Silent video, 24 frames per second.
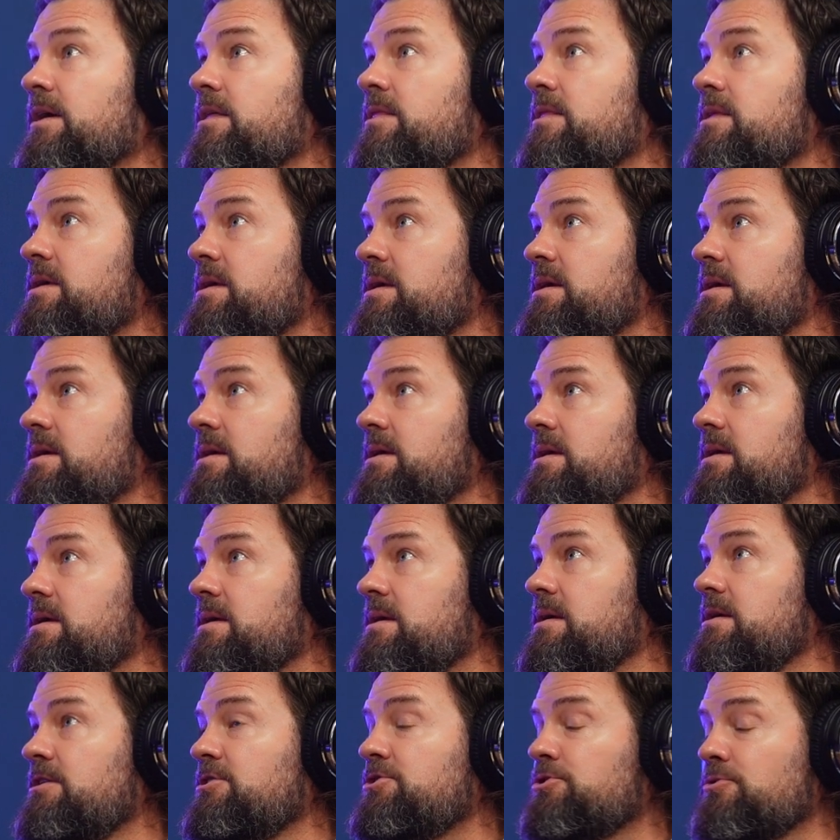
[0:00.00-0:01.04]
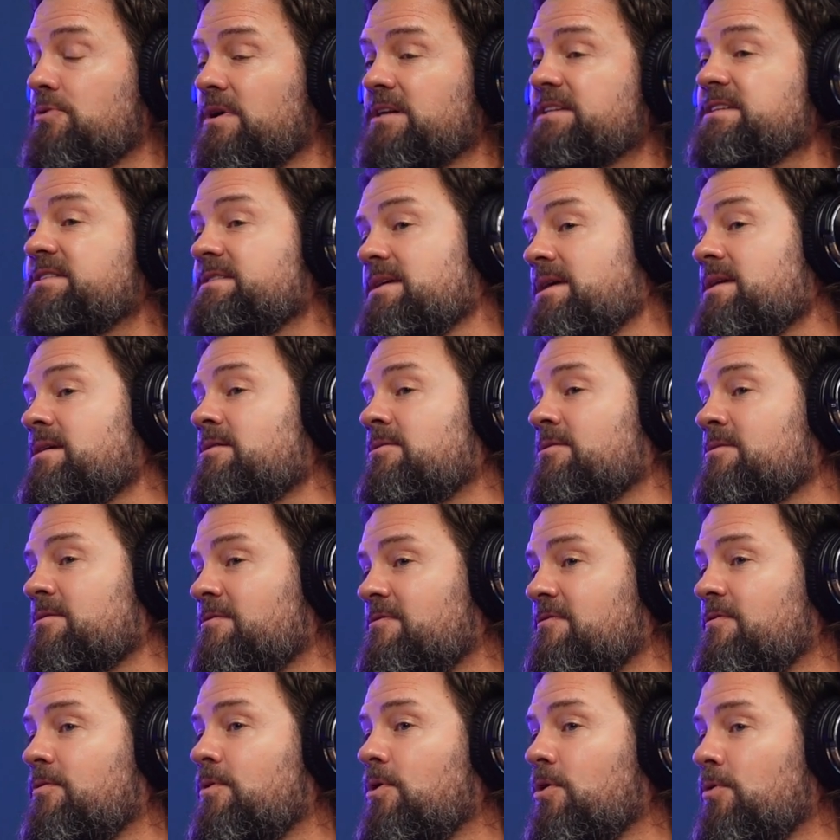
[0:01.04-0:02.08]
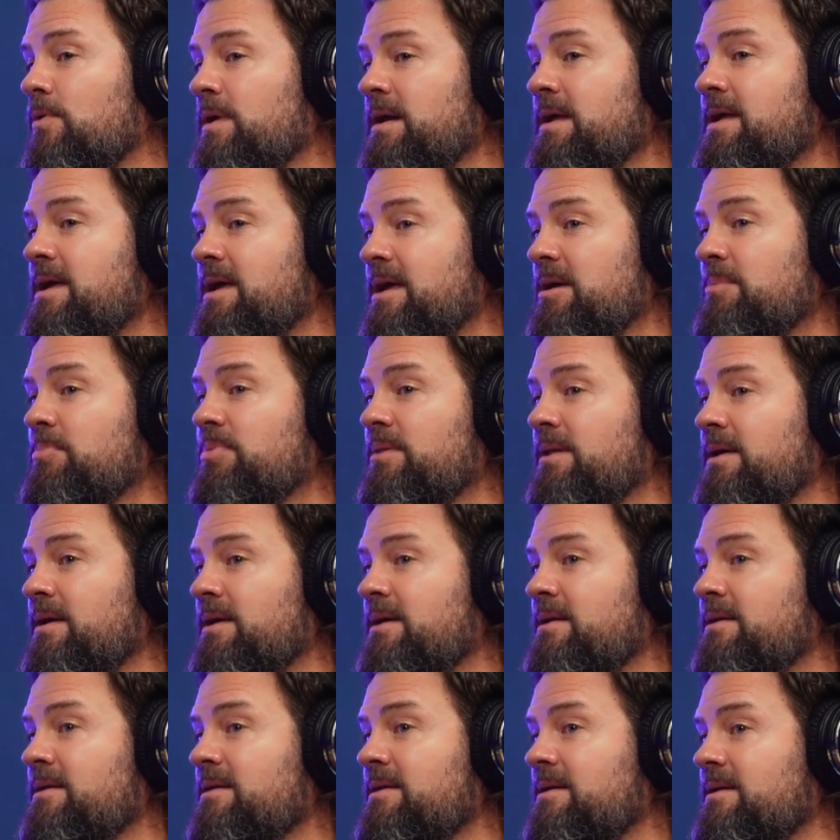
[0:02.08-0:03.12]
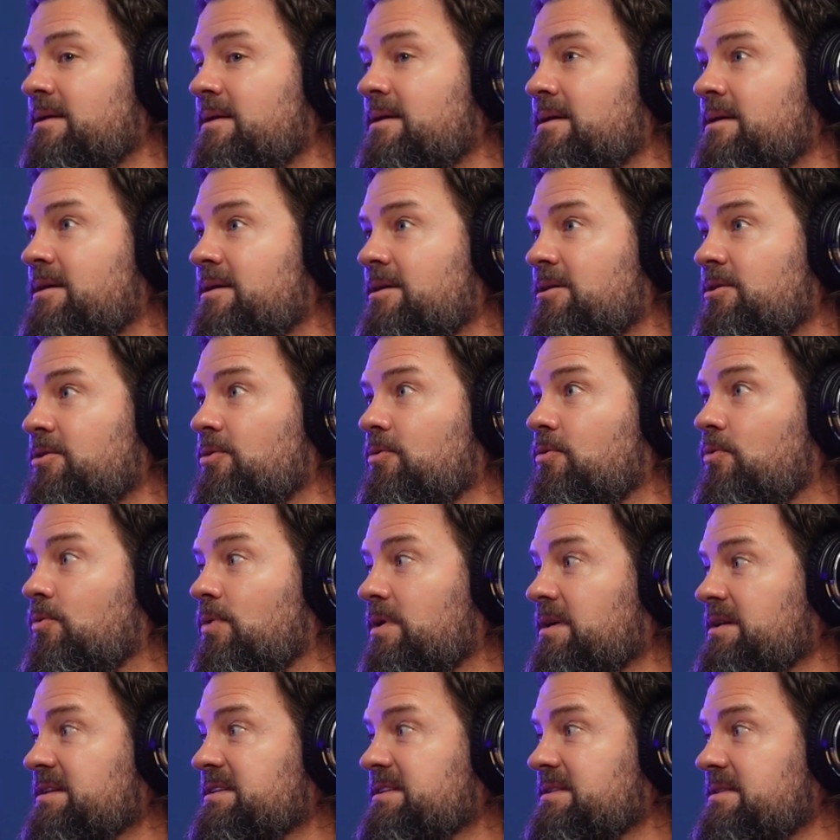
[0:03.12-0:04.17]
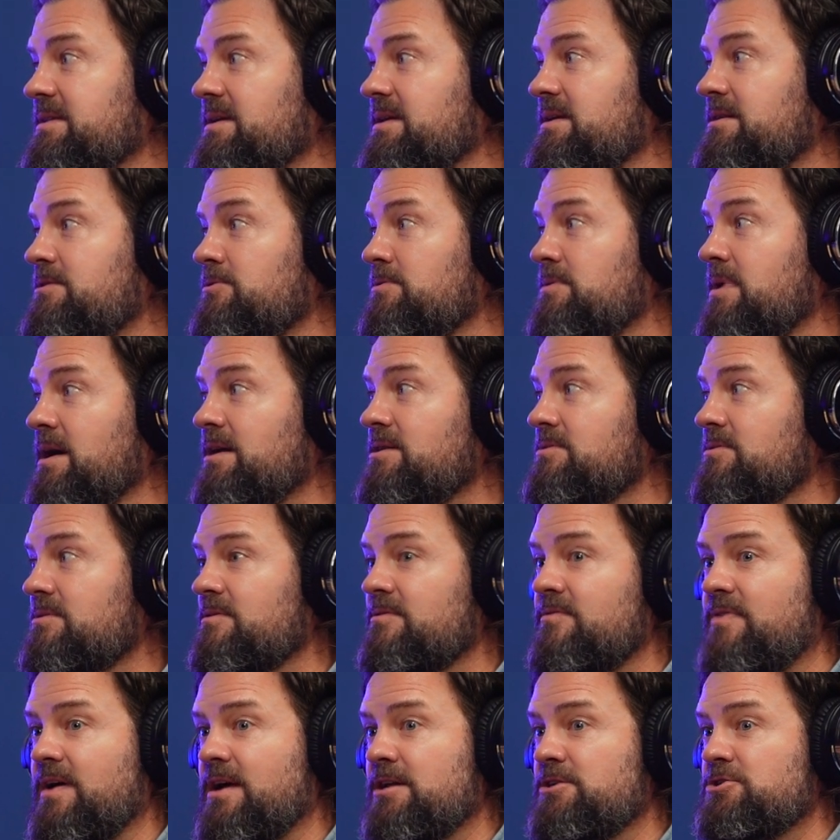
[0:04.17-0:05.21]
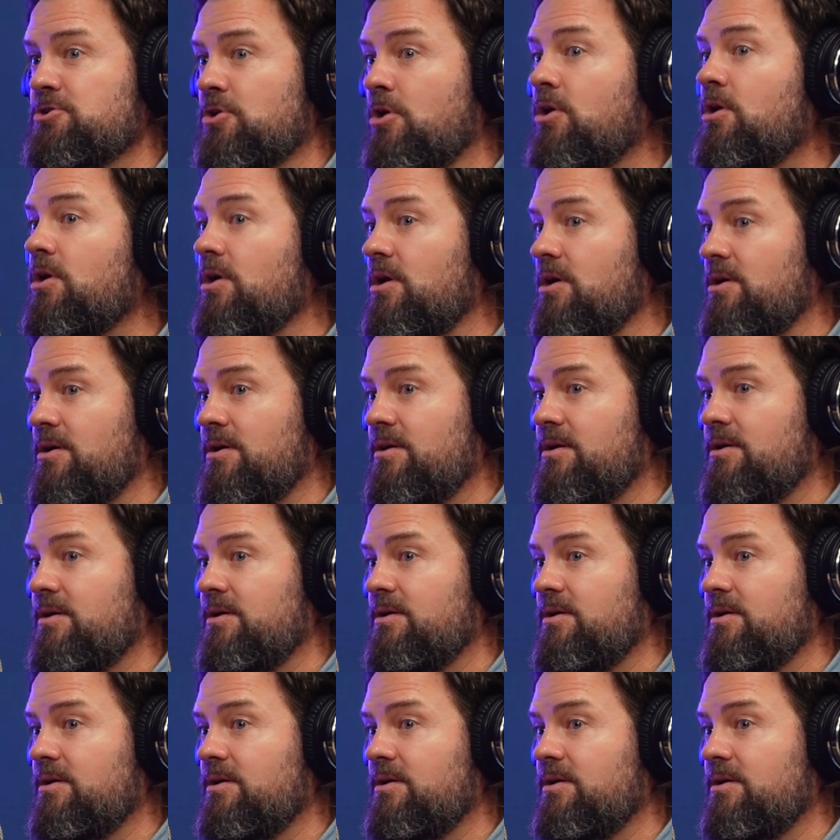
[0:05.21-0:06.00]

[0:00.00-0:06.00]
the trustee on the 401k plan was the director of HR,